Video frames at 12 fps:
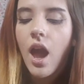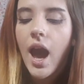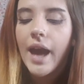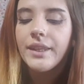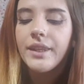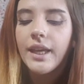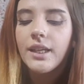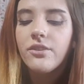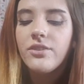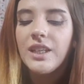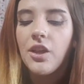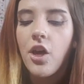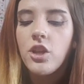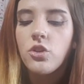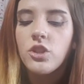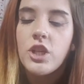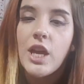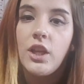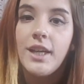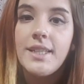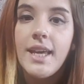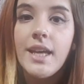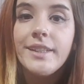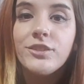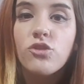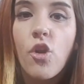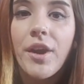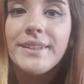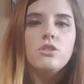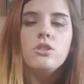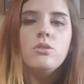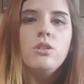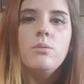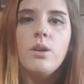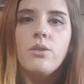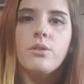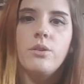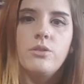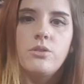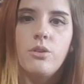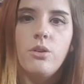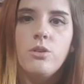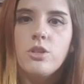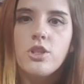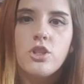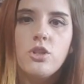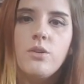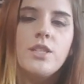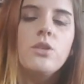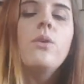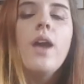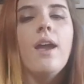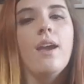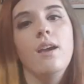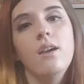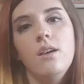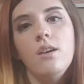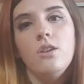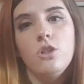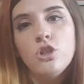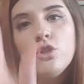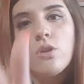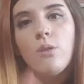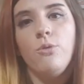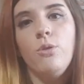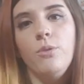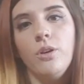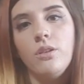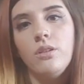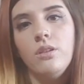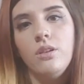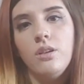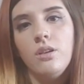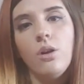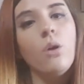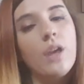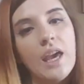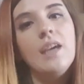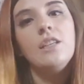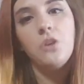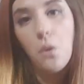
I'd like a vanilla dolce latte. Chew with your mouth closed, girl, or just chew, it's okay to chew gum normal. Okay, it's